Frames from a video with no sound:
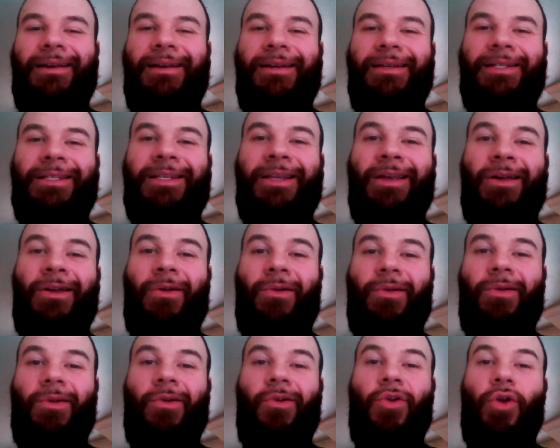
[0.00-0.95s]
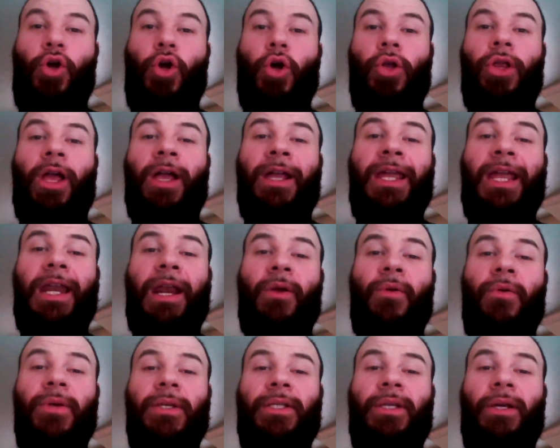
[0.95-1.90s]
Still, good luck in
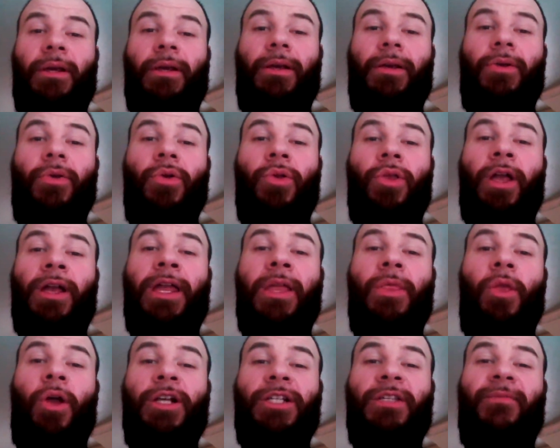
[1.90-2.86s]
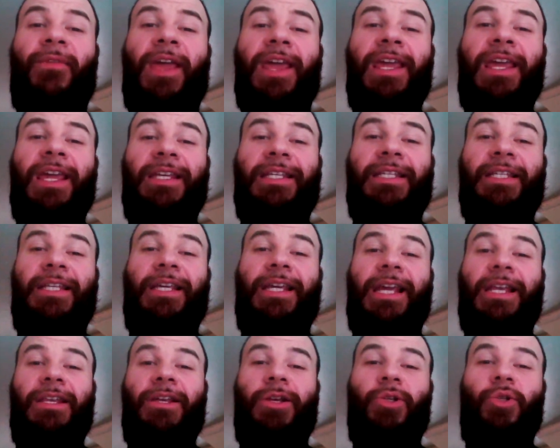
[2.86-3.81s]
Arizona. Good luck in Las Vegas,
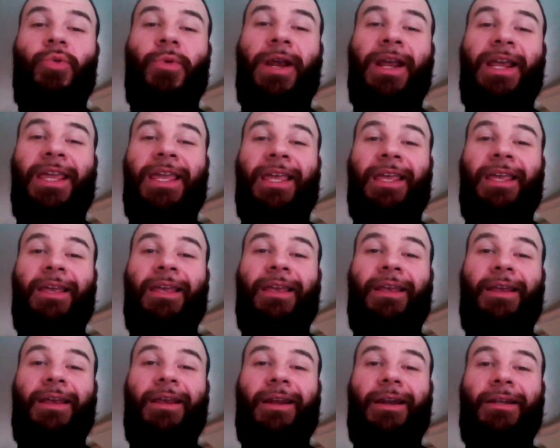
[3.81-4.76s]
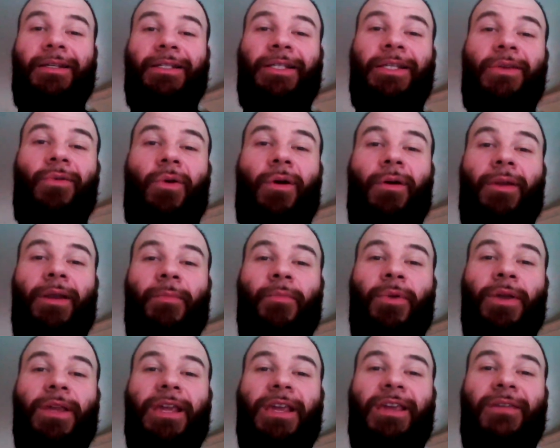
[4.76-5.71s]
Kenyan Drake. And I'll see you all when I
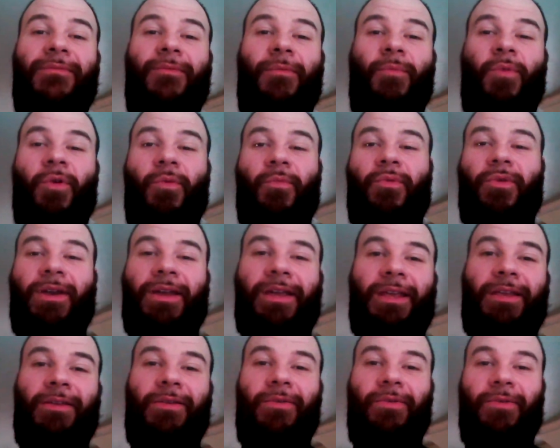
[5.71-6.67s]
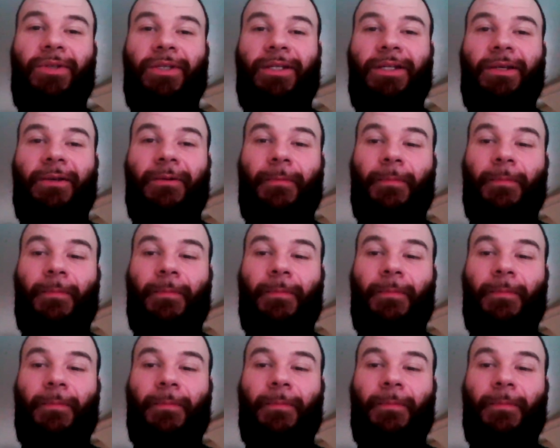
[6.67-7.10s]
bring you even more breaking news.